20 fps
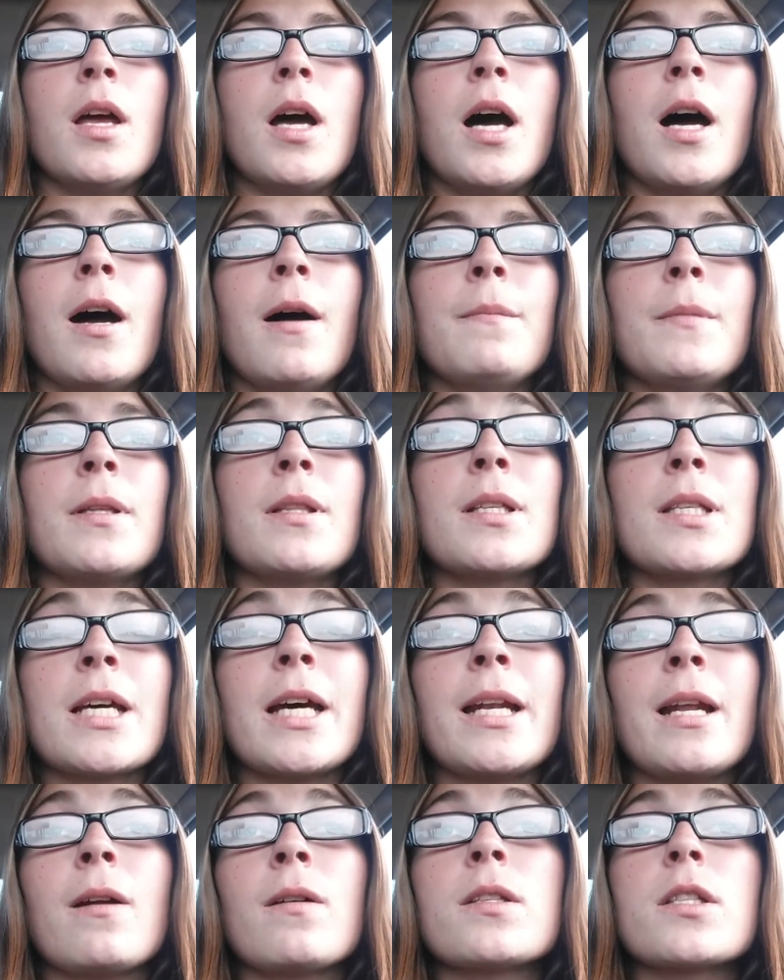The
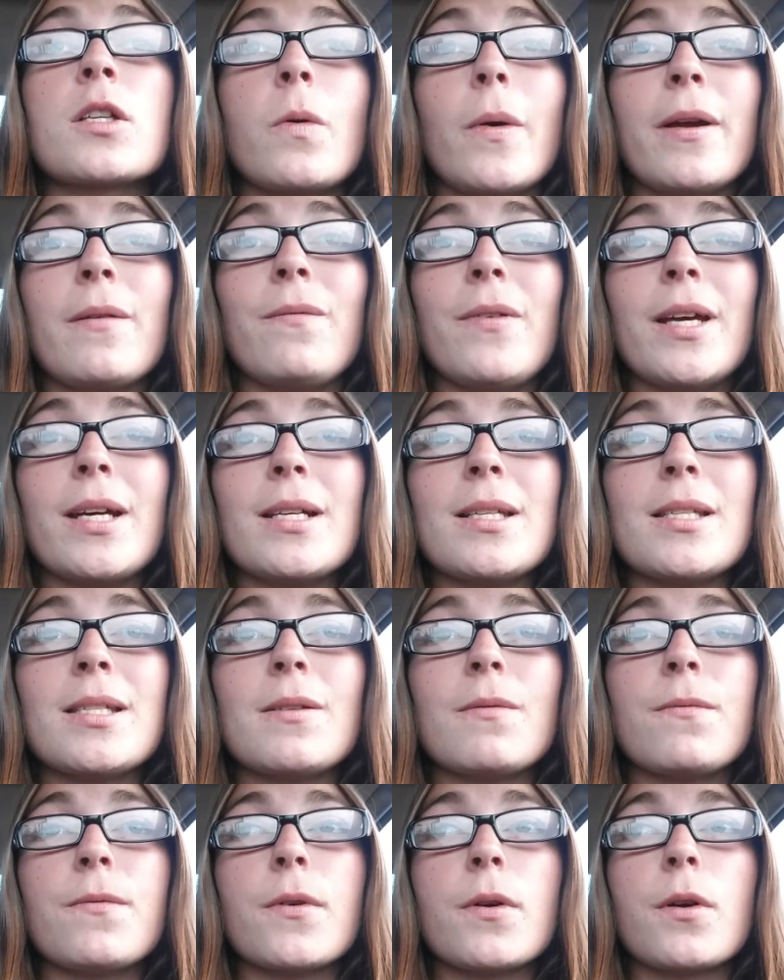tie down is a quick
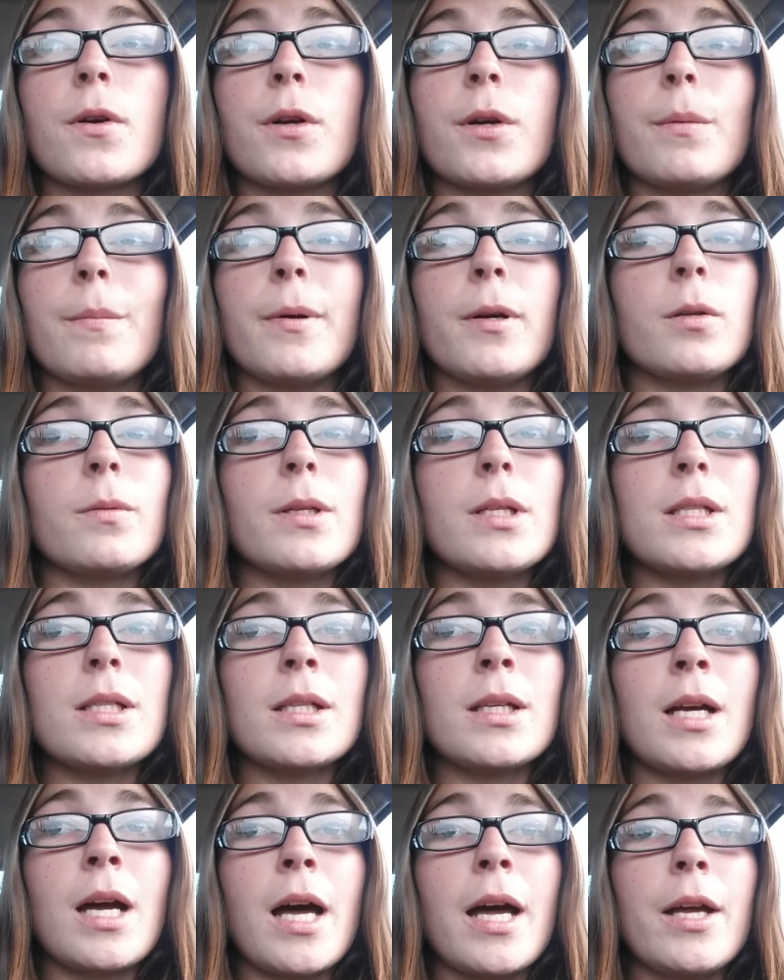fix for barrel
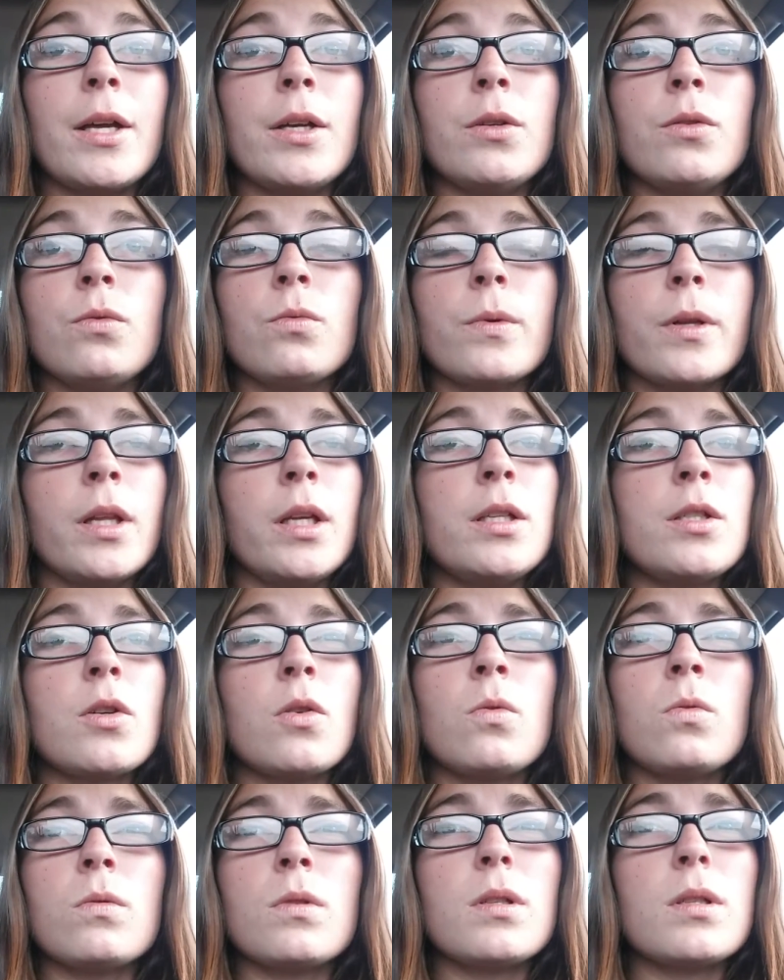racing.
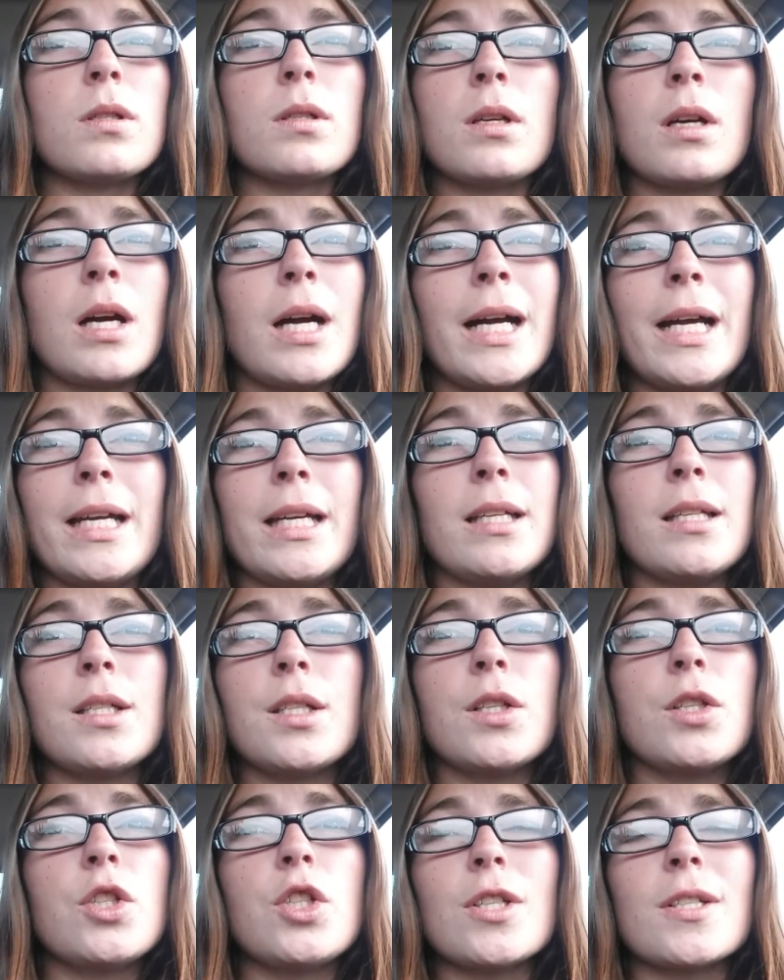I
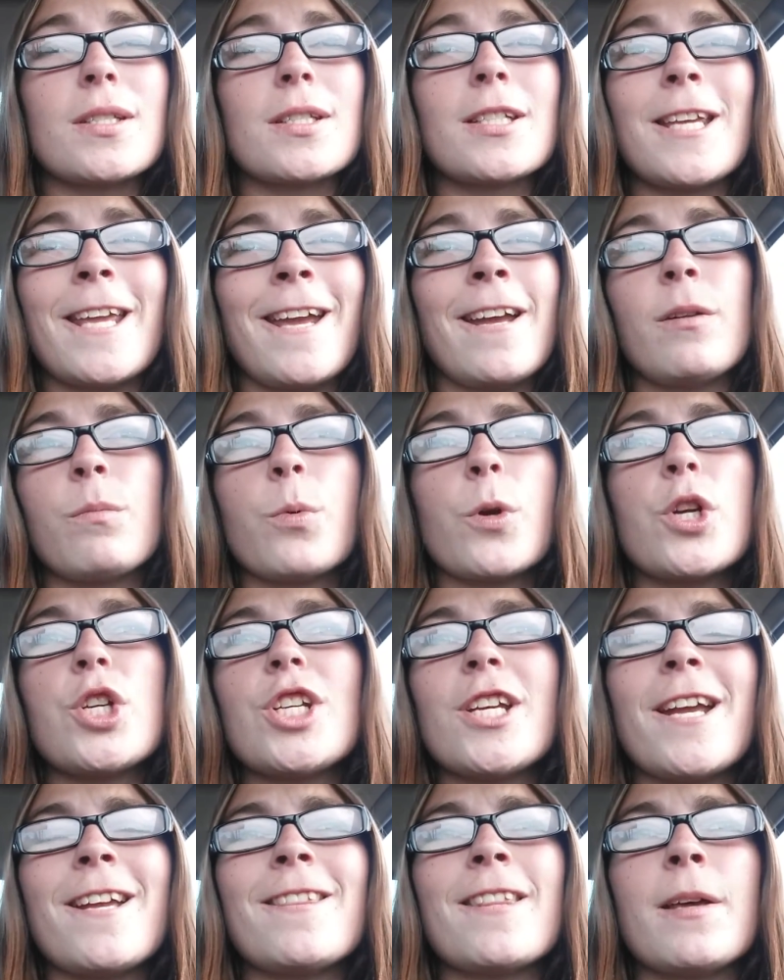just can't
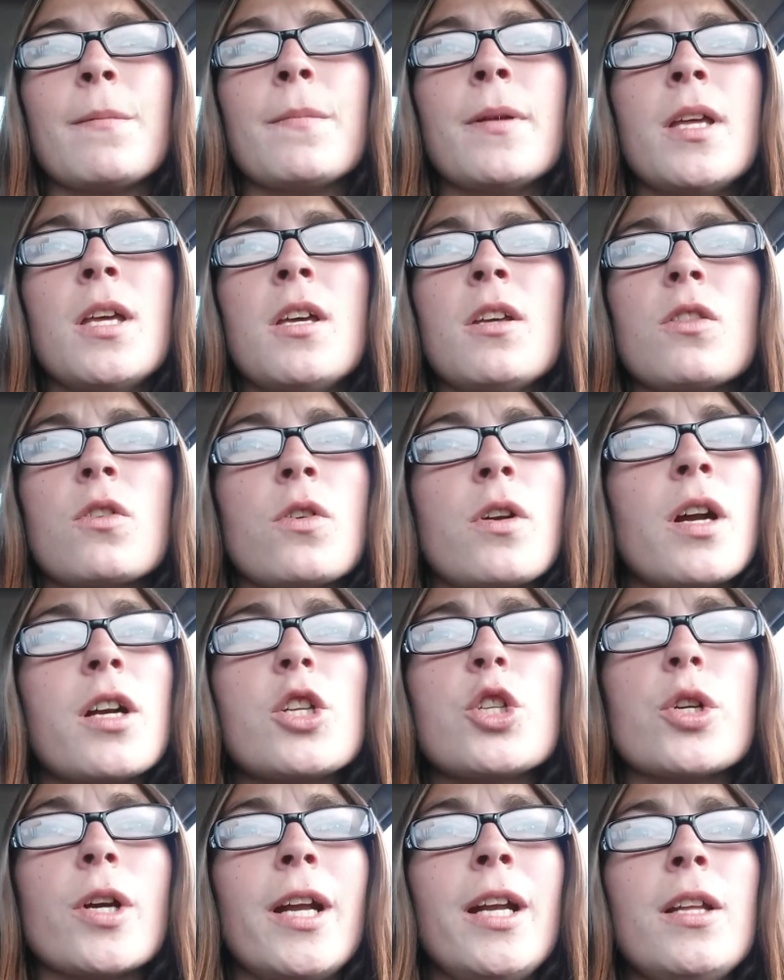appreciate them. They're not
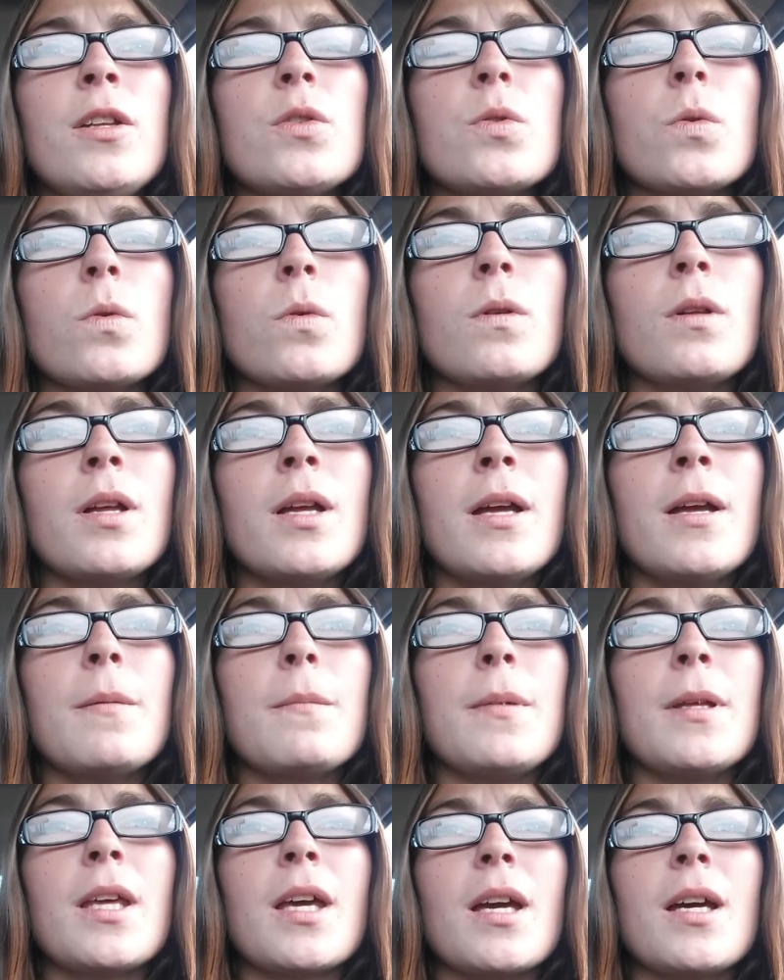a training tool,
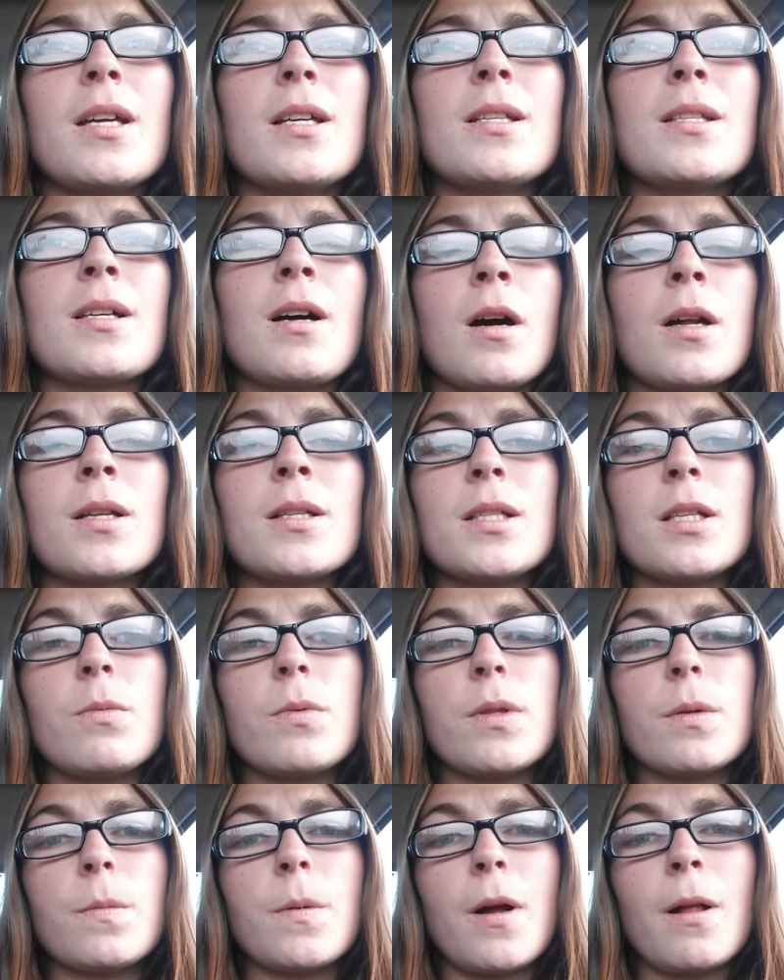because honestly,
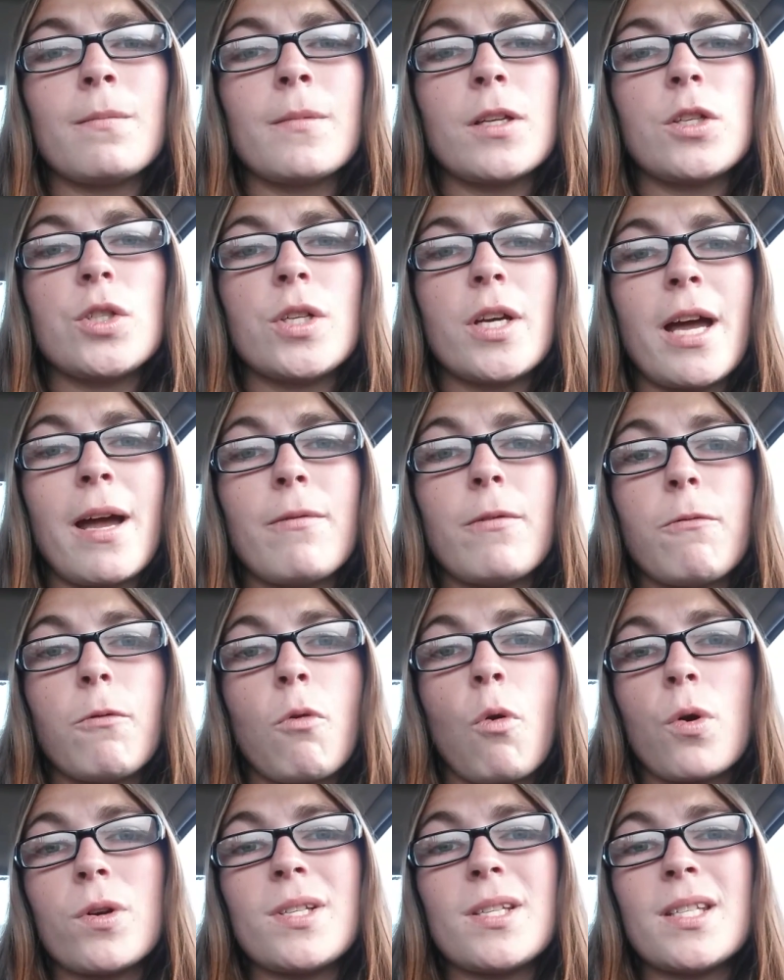with the problem that you have, if
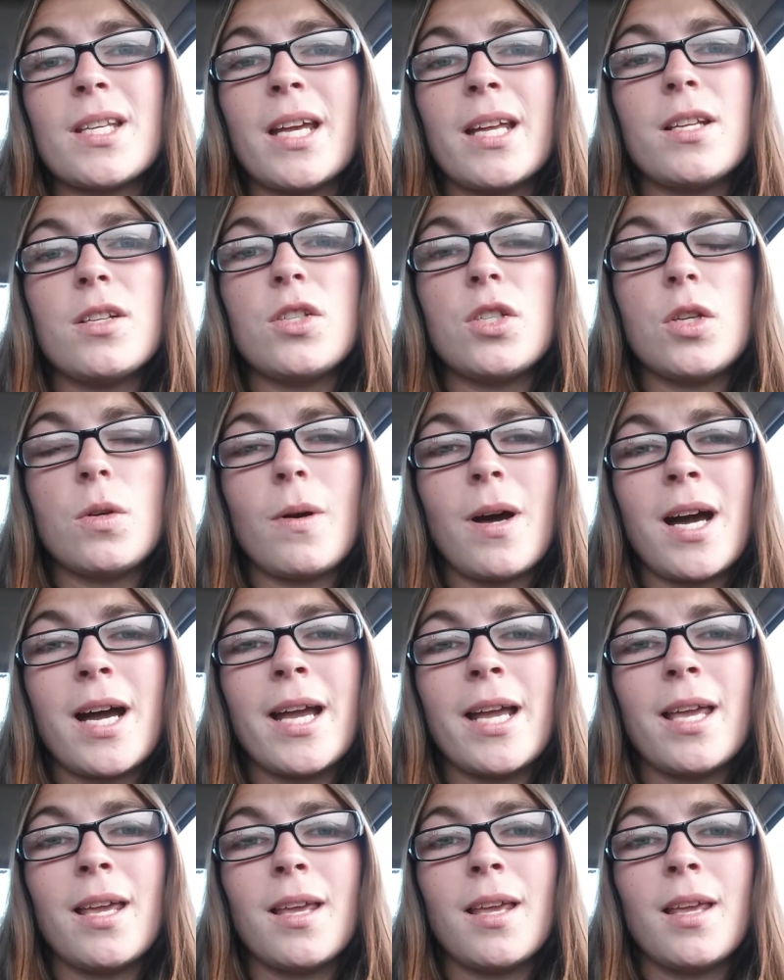your horse's head is too
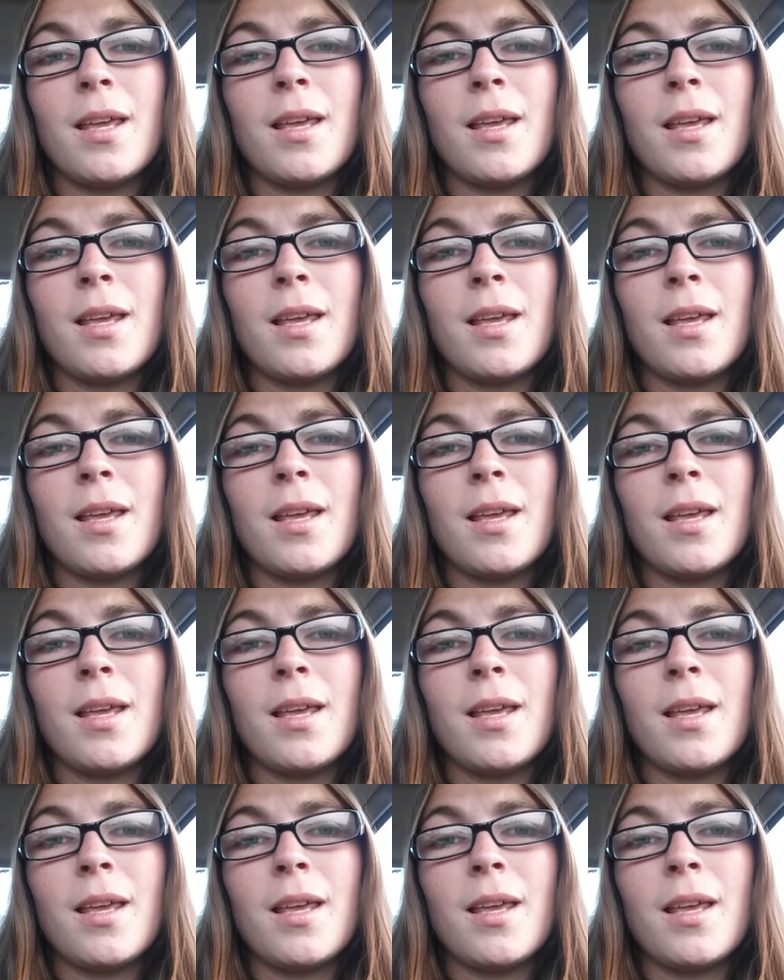high,